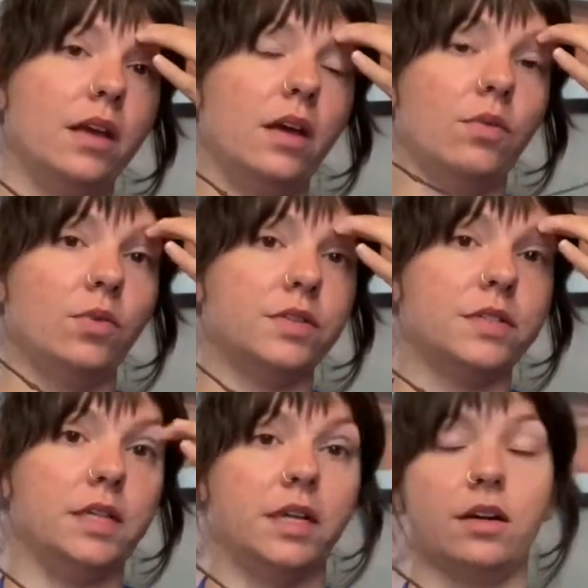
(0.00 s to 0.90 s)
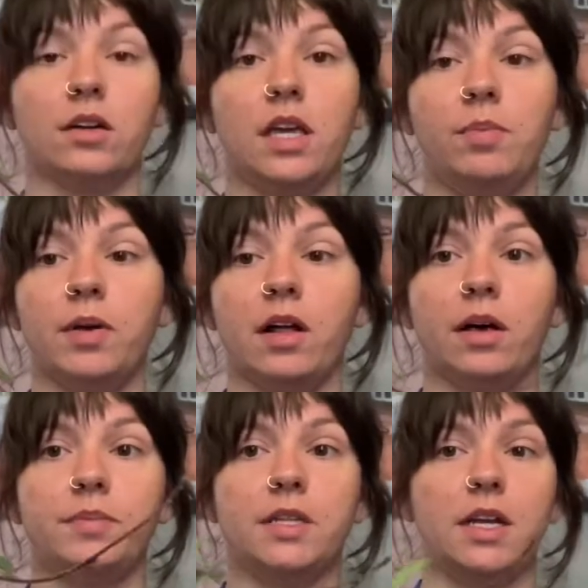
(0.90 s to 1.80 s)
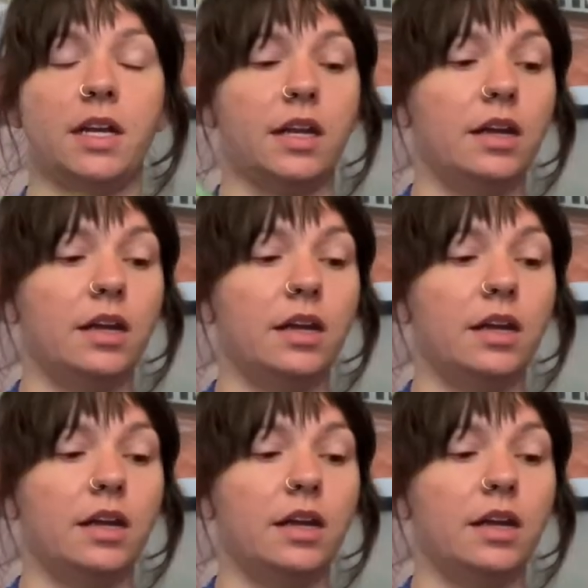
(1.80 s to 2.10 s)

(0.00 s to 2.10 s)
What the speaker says: We'll see, and I'll keep y'all updated.